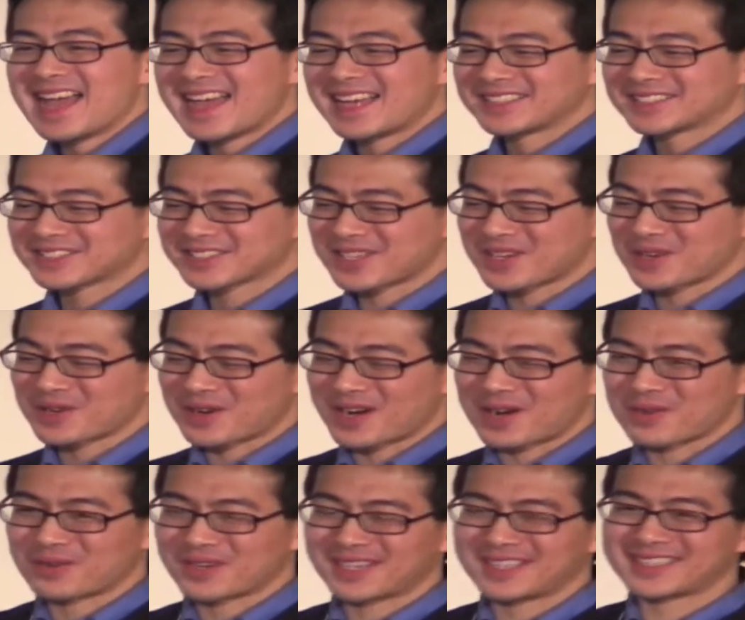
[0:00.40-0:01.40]
And so
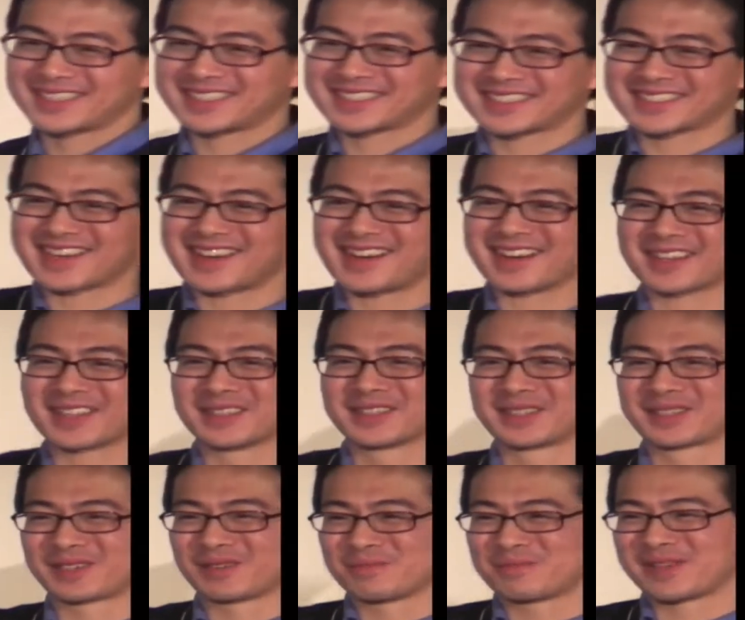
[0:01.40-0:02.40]
I want to just talk a
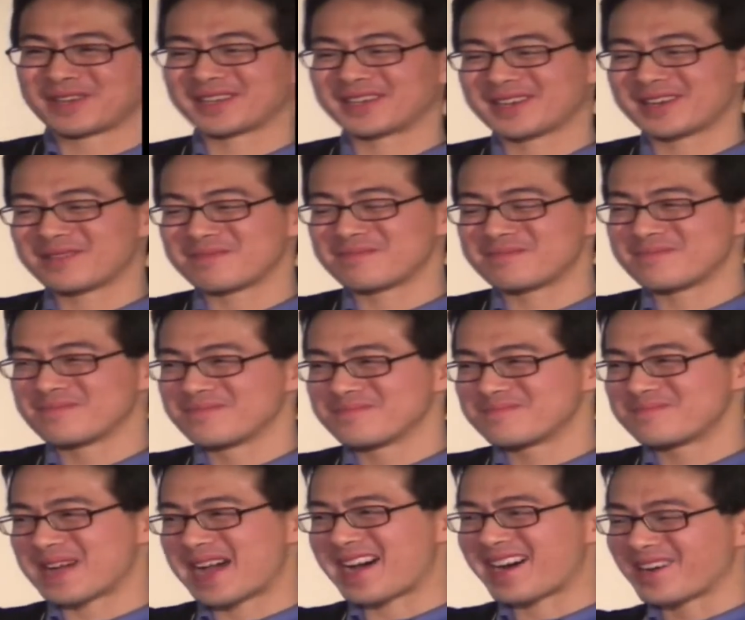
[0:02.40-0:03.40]
little bit
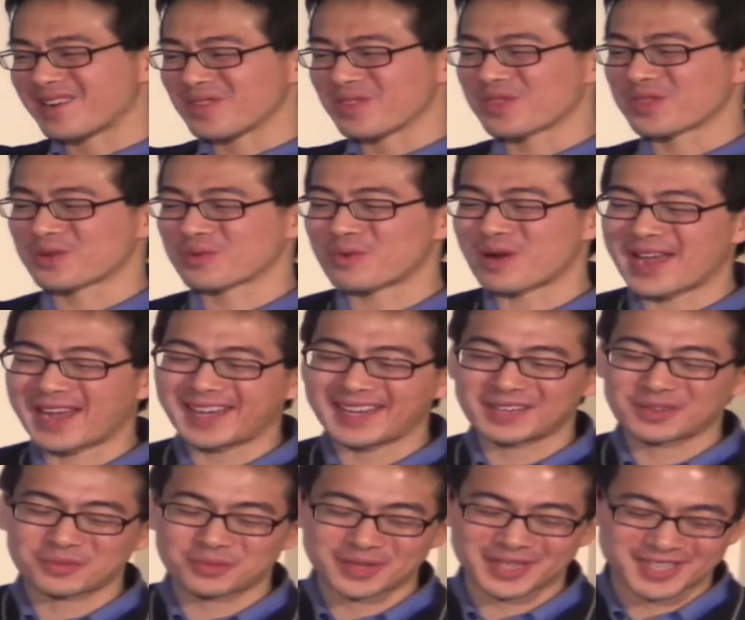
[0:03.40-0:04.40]
about the
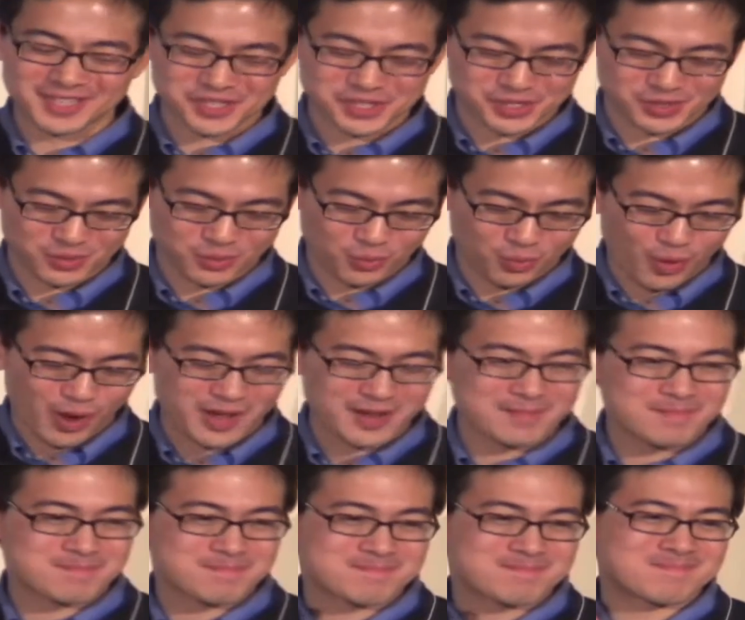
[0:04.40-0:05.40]
way in which
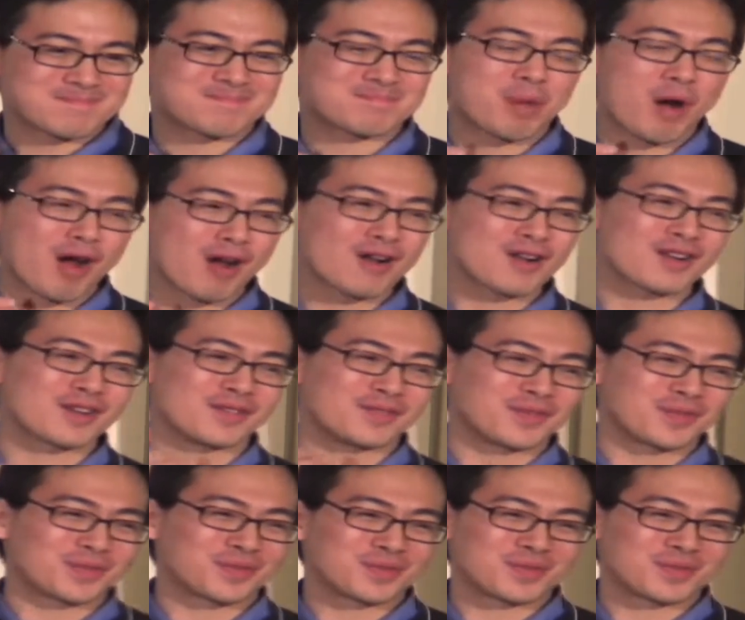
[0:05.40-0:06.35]
one part of